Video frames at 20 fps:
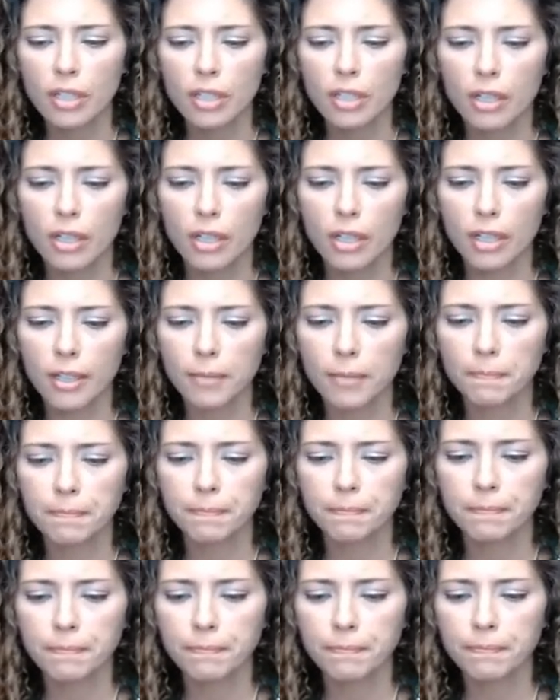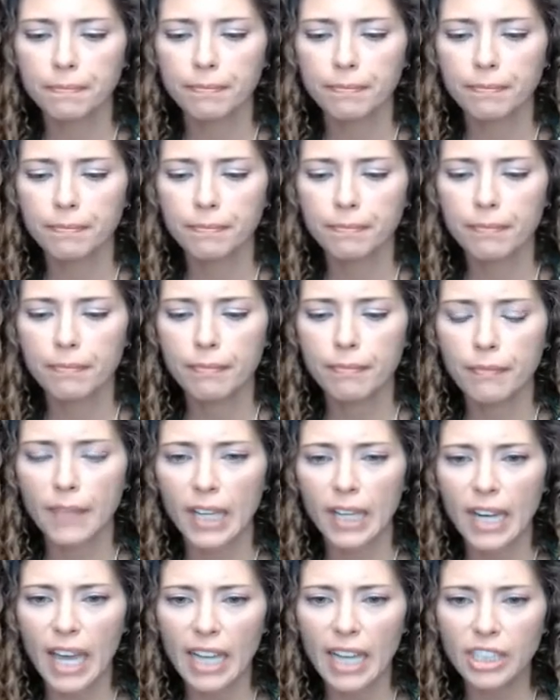it
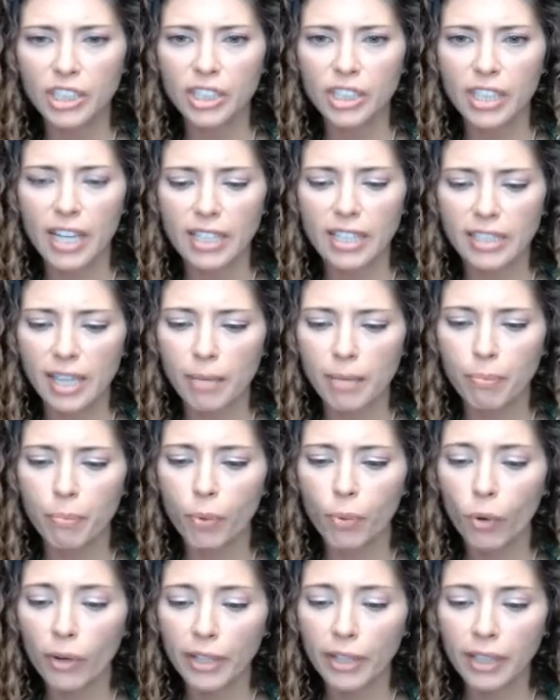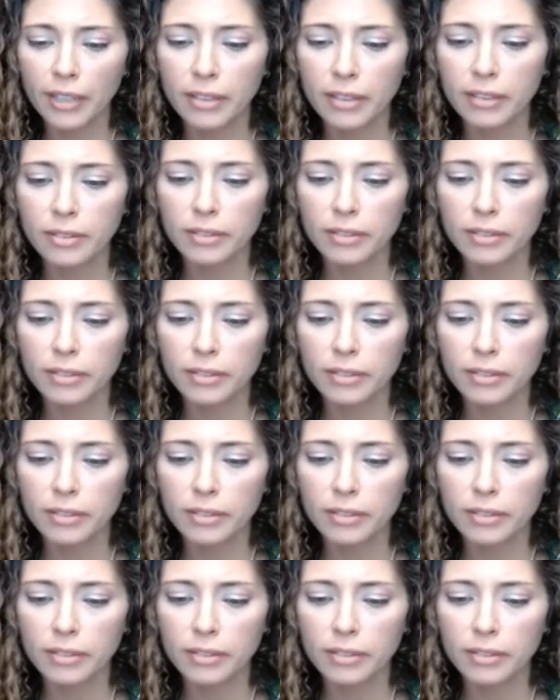actually has a buoyant